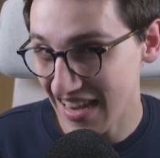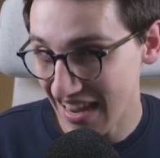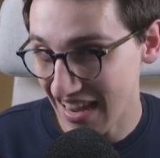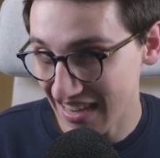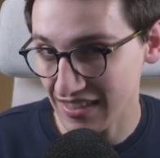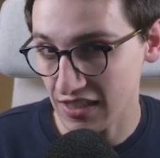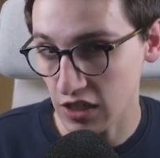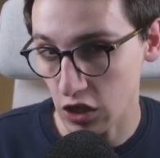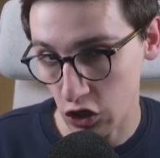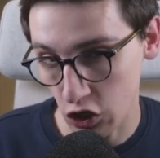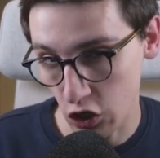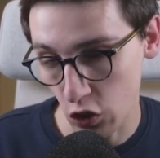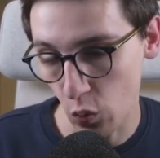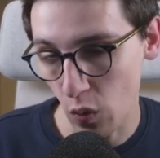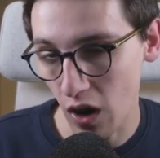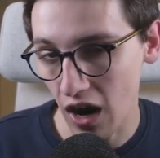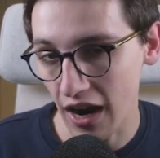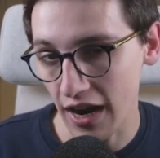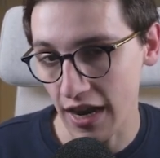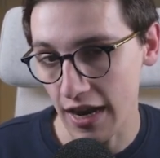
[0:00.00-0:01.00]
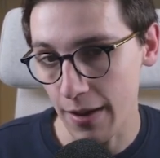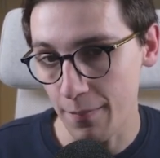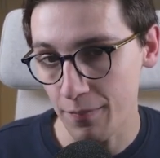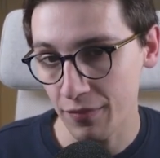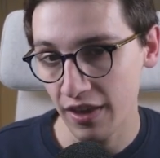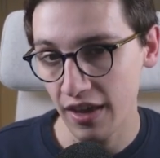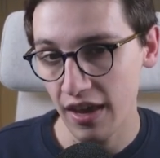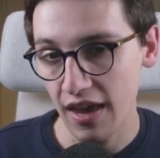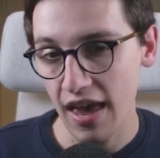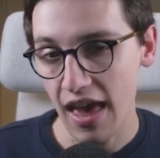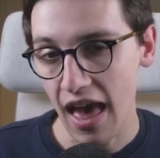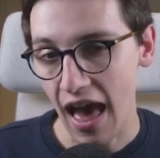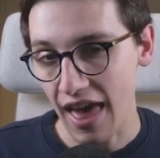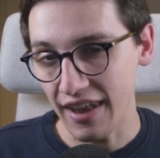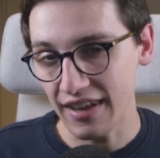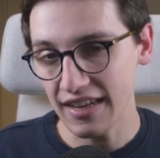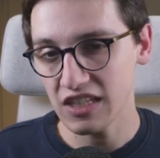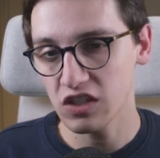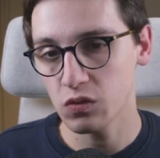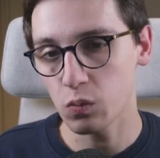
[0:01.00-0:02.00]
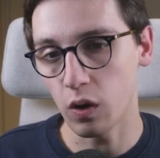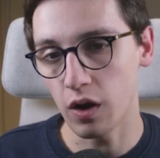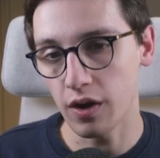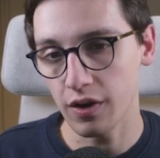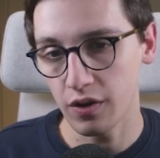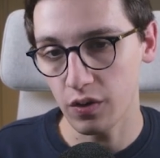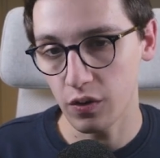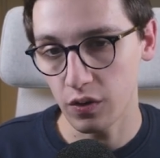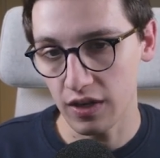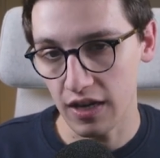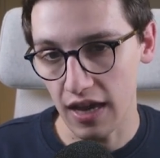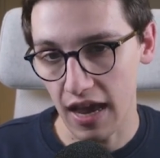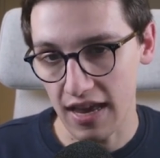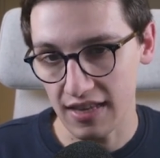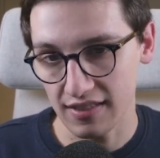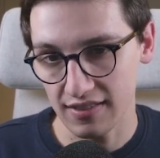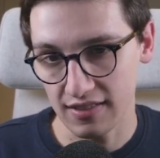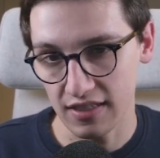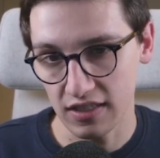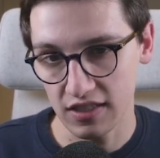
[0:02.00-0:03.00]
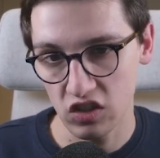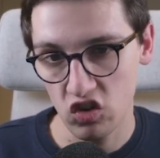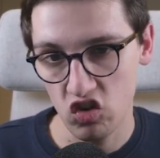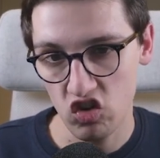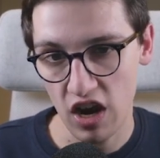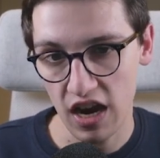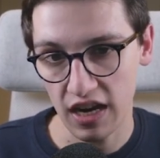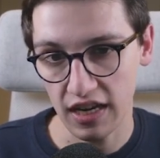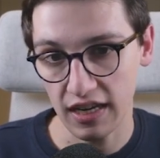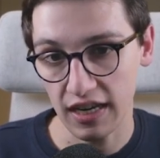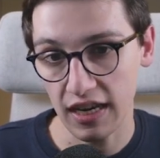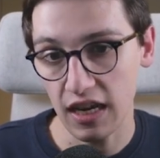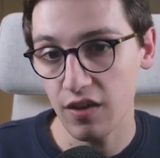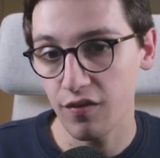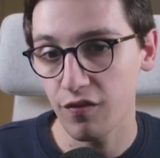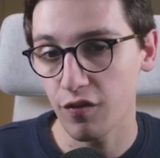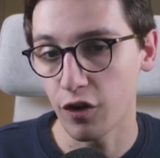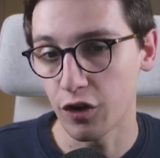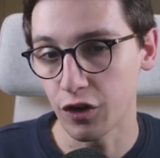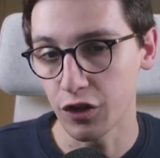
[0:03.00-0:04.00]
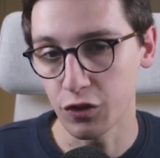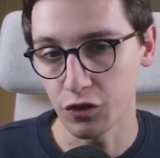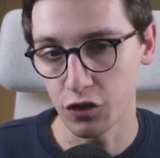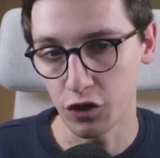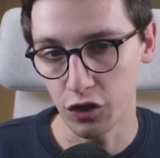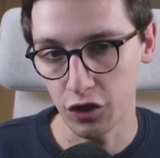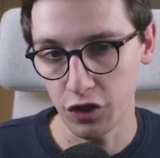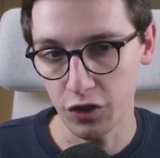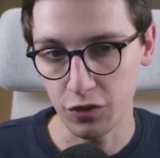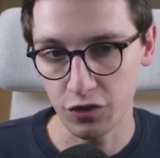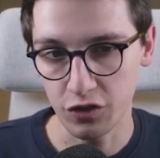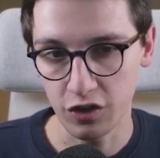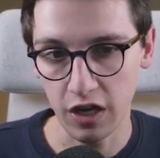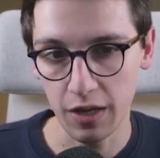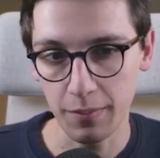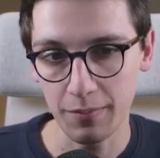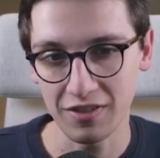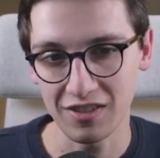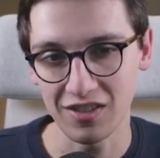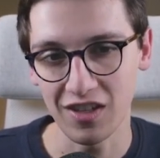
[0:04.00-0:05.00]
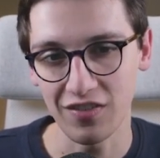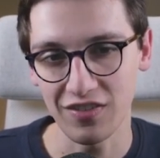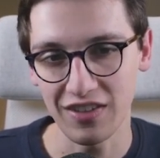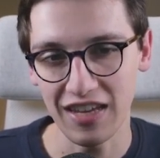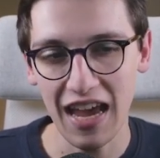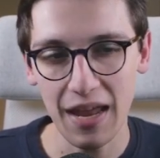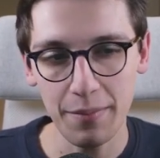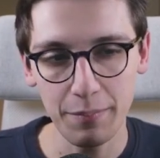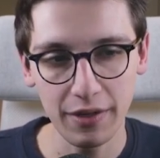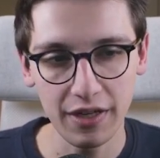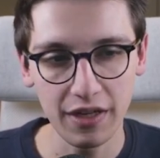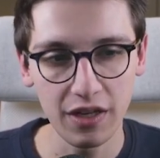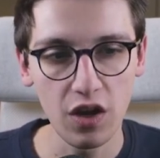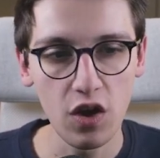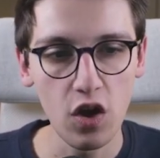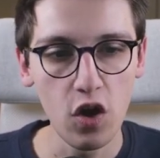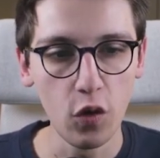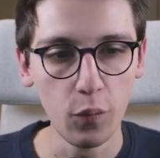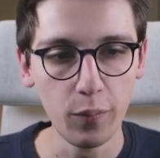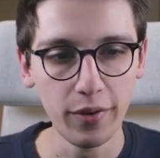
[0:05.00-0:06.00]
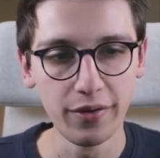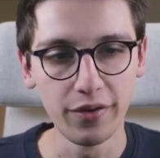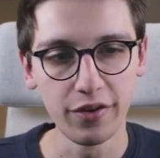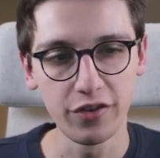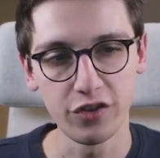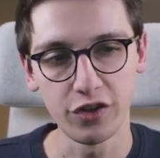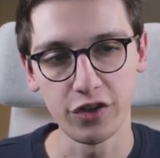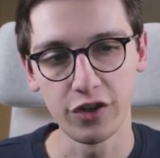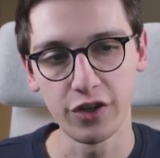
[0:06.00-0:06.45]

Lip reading: UI. And this one has this check: if our username is not the admin, we return a